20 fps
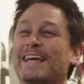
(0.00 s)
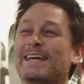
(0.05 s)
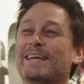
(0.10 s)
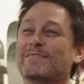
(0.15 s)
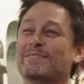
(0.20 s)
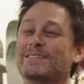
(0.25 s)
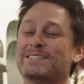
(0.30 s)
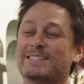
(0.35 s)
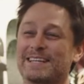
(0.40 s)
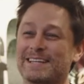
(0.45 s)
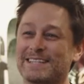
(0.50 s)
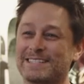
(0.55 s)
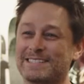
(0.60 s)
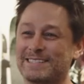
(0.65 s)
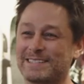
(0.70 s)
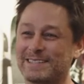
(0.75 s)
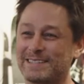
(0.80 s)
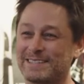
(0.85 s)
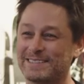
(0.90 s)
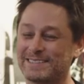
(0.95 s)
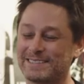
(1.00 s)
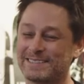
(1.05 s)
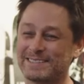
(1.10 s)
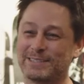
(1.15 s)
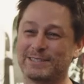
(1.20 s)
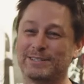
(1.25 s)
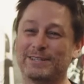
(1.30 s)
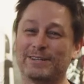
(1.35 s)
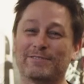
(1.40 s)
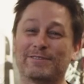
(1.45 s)
Amy says,
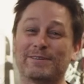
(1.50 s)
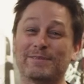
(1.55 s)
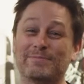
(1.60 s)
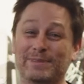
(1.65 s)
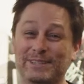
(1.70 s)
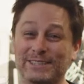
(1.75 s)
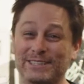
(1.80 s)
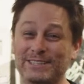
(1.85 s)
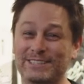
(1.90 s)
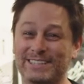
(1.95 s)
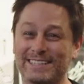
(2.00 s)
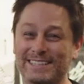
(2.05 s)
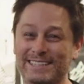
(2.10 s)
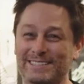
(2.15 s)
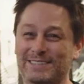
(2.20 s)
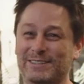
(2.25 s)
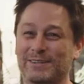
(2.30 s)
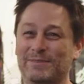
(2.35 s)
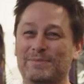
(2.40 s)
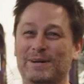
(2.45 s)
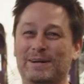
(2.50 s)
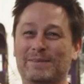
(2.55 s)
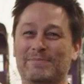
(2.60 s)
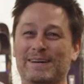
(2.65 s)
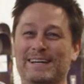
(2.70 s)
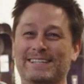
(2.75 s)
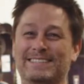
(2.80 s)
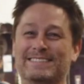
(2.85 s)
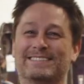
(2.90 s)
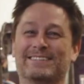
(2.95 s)
year of completion, so bunk
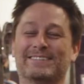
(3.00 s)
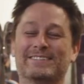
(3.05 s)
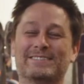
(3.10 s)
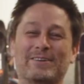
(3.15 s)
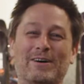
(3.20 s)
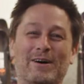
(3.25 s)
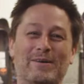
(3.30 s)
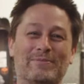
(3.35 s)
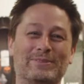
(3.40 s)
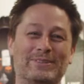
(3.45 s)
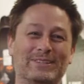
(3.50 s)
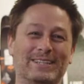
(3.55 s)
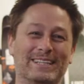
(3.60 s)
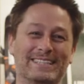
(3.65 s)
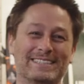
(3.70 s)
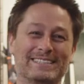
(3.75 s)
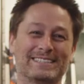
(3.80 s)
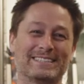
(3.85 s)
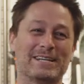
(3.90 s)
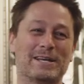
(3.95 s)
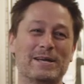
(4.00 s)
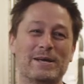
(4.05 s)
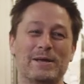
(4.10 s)
beds is on top of the list.